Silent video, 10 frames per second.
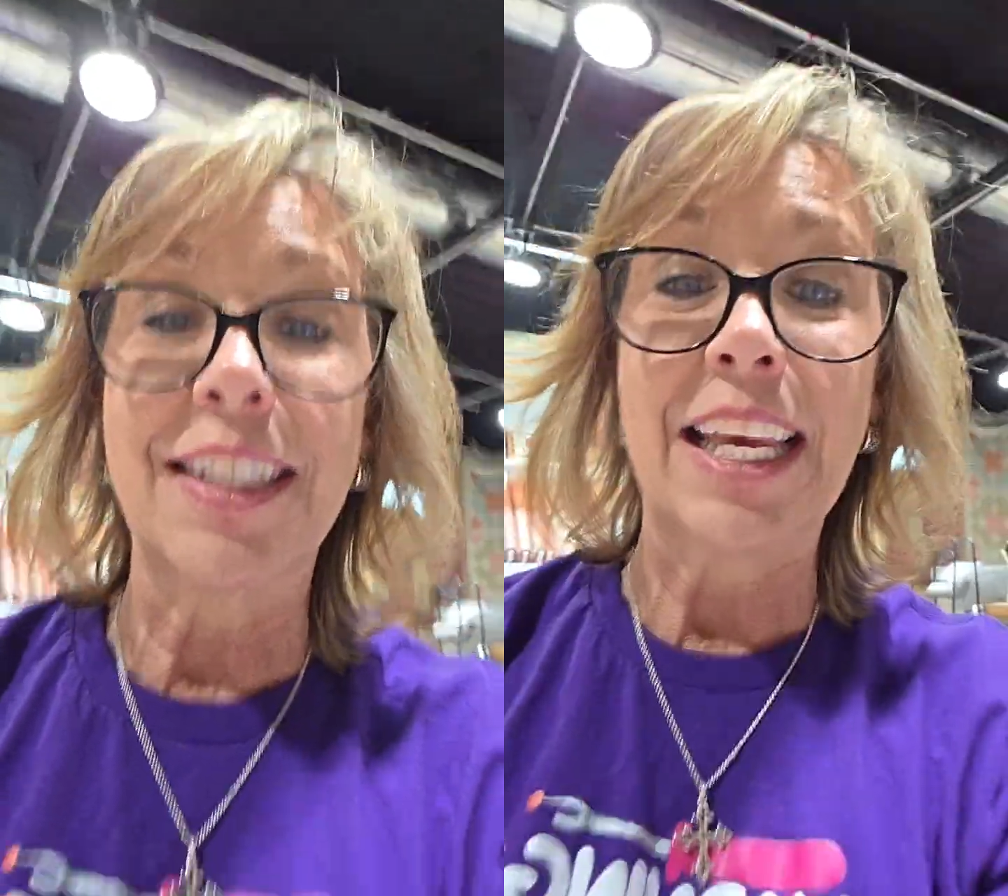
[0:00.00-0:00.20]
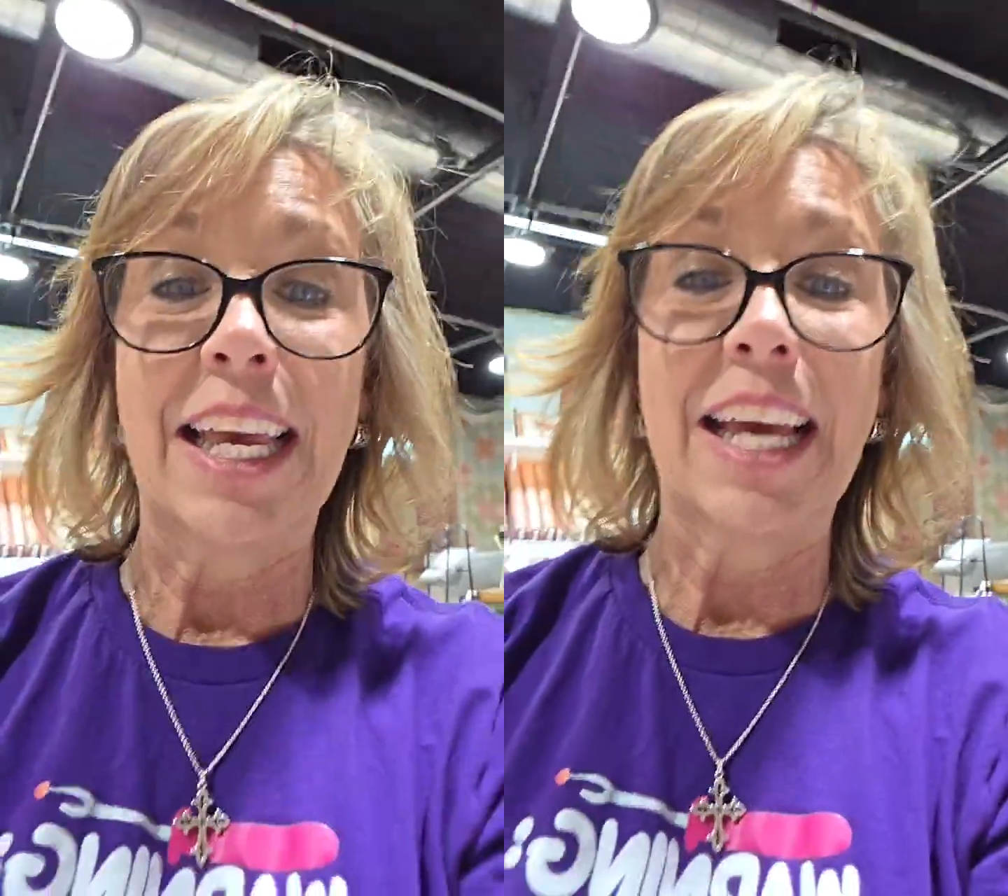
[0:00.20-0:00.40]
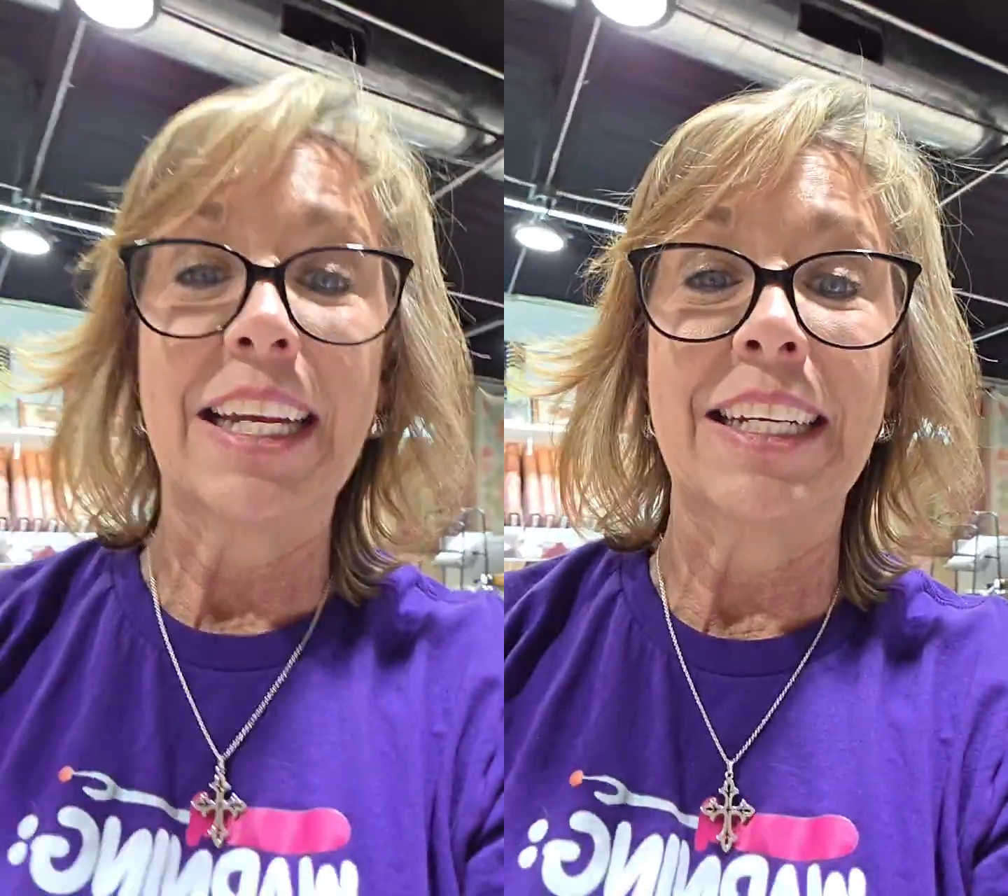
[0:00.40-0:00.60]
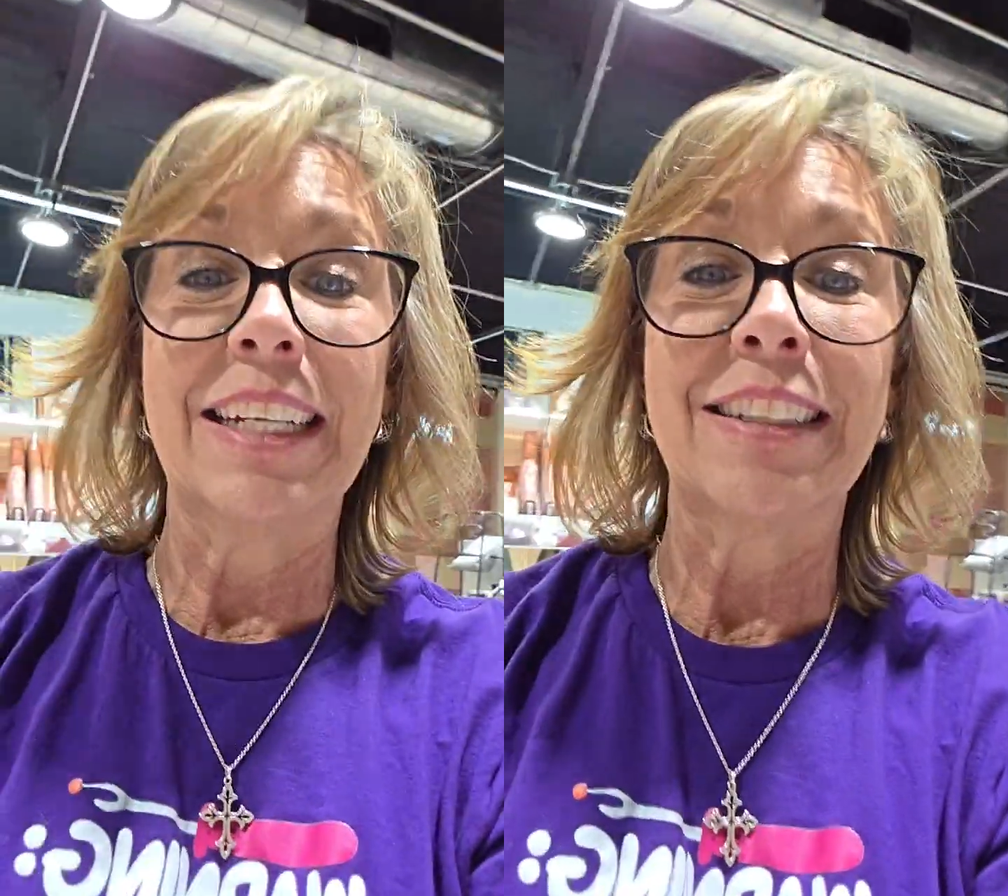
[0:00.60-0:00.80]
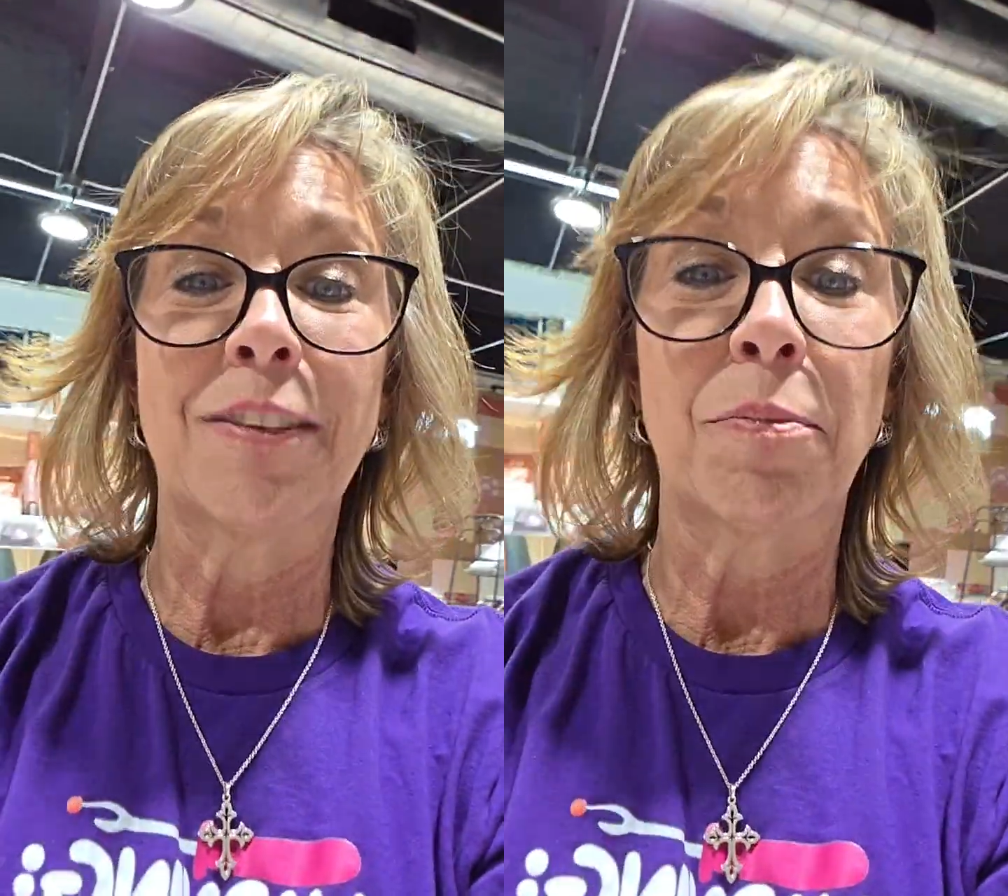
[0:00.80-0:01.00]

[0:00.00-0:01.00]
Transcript: kit is